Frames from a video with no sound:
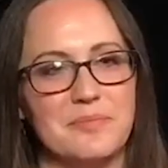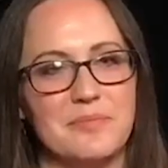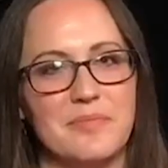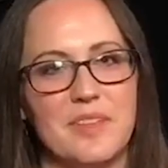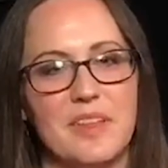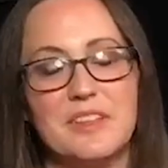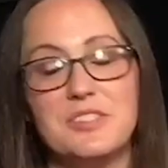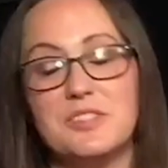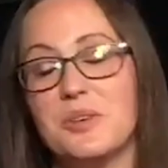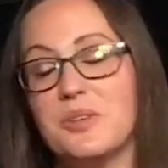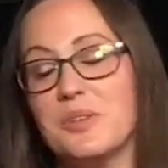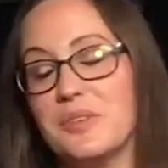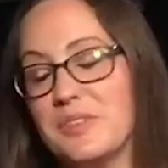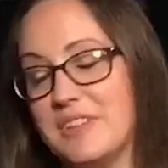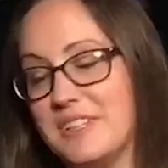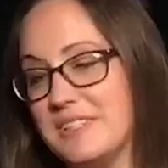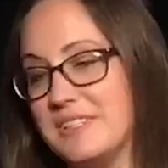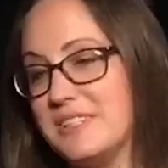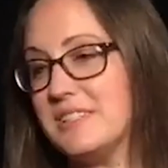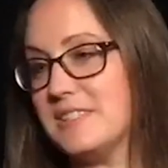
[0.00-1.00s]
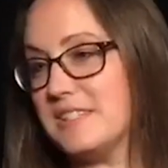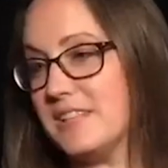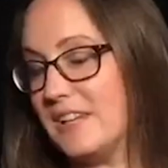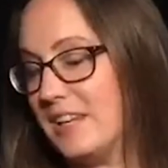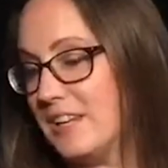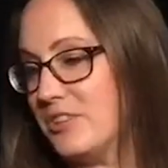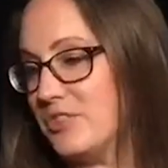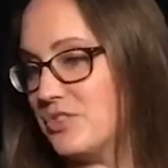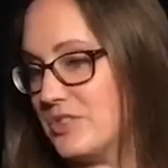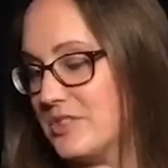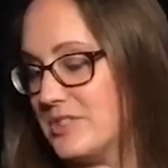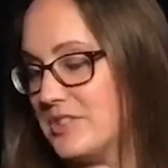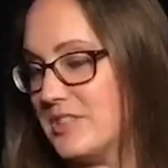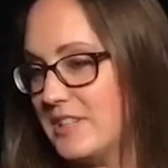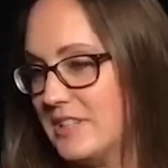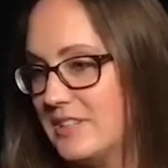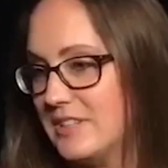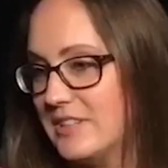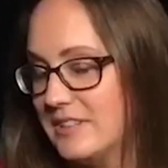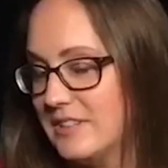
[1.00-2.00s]
So this is an
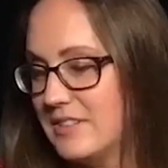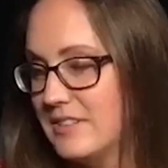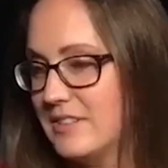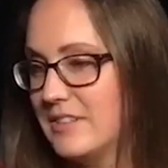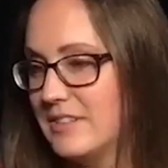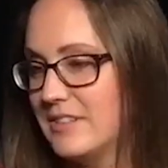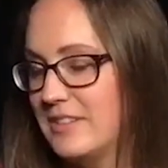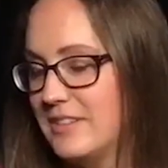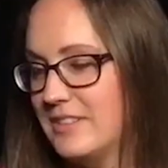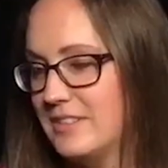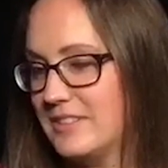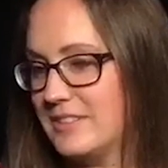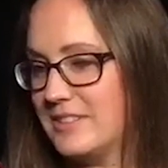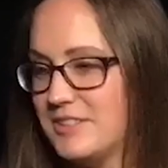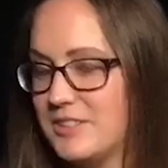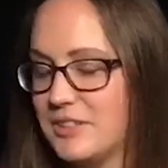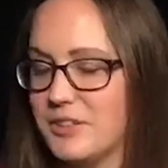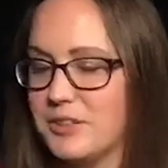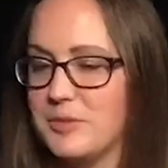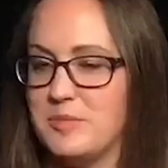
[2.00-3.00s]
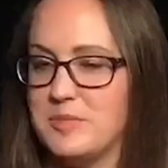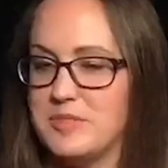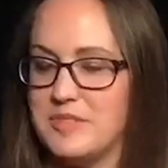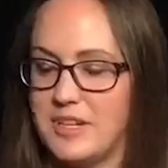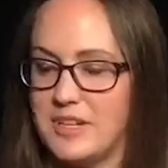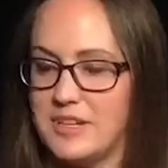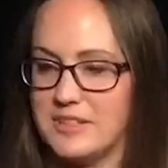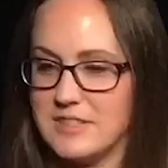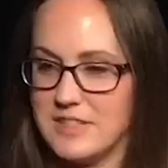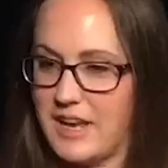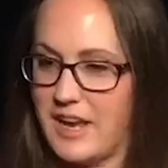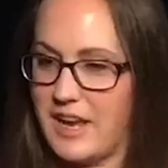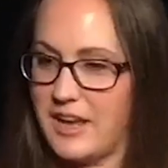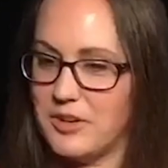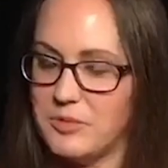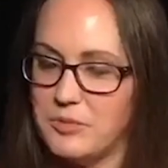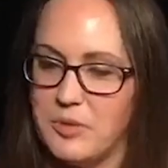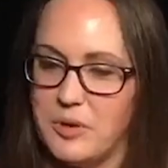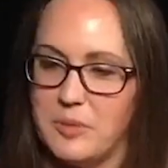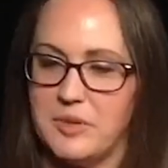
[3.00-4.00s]
interesting circumstance. I had a
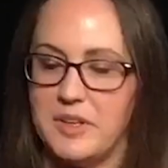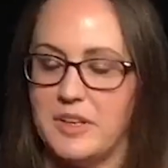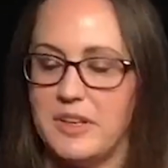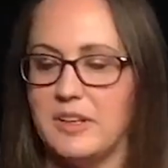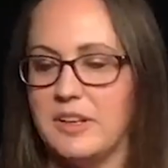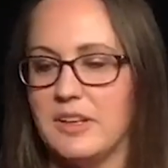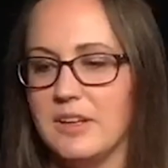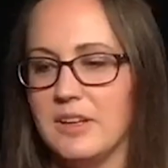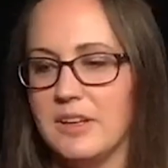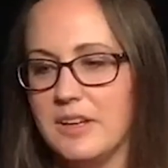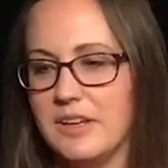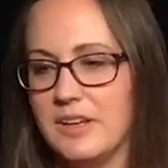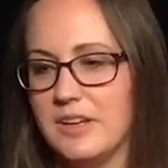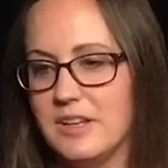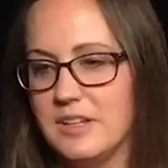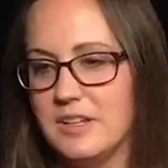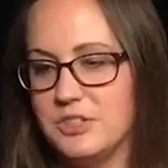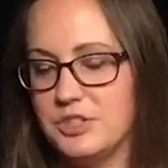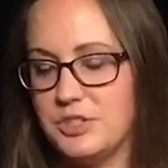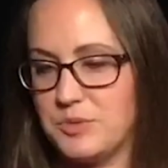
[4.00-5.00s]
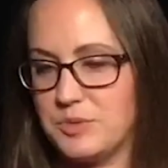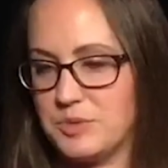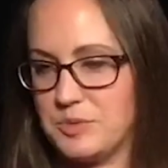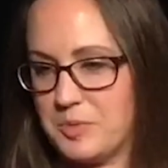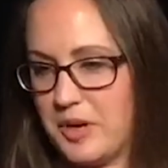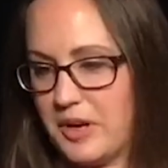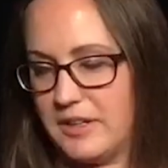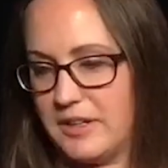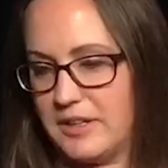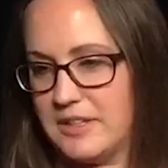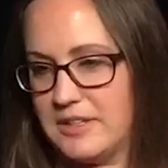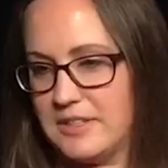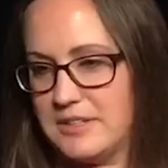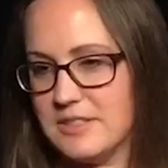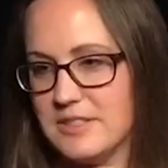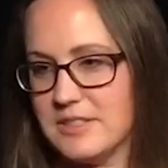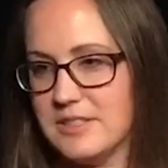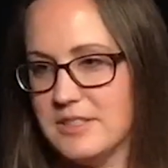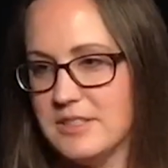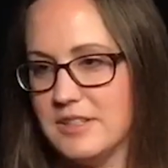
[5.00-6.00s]
woman, she was
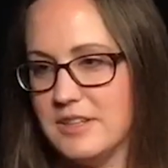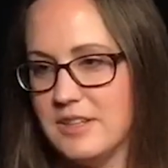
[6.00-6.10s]
pregnant.